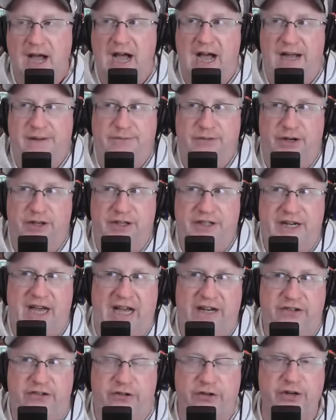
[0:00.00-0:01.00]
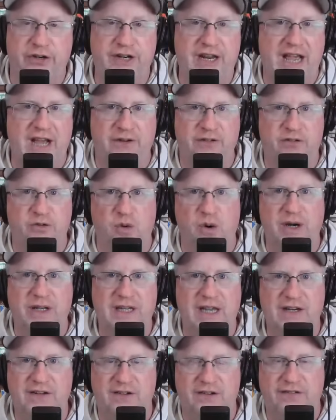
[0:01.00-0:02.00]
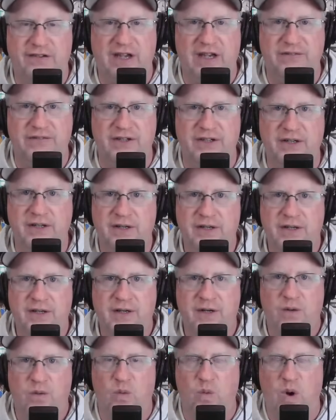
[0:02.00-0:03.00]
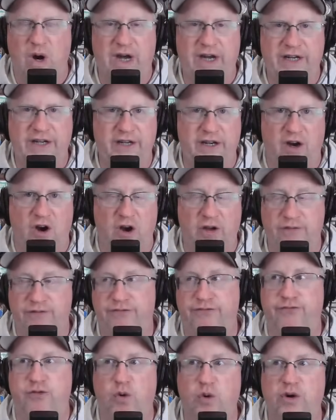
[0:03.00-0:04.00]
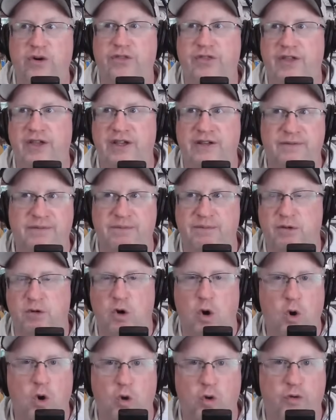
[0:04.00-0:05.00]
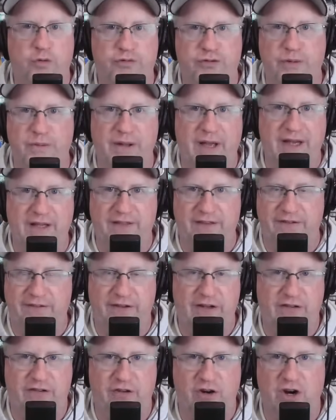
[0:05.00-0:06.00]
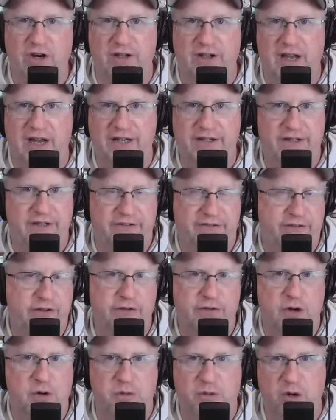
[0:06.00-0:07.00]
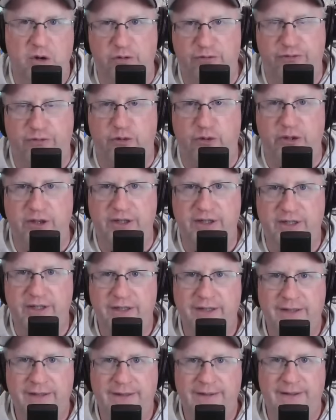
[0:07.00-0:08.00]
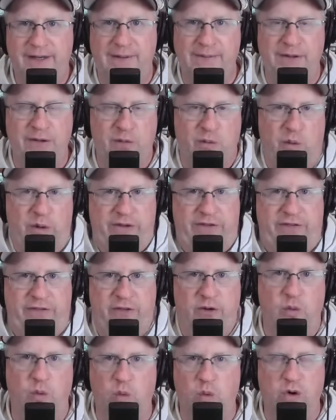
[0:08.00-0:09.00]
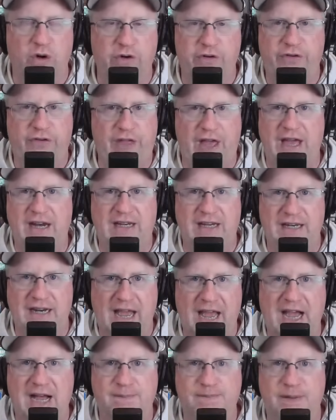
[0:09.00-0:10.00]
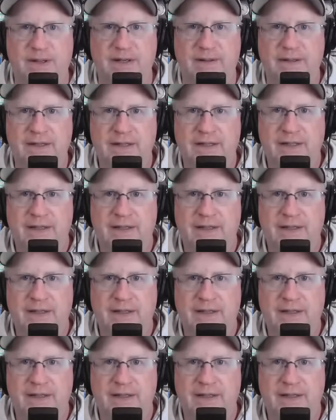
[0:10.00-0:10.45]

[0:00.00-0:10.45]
I'm really not sure, down 28-7, why on fourth and goal from like the 6 yard line, you still don't go for it. I mean, what's the worst that can happen?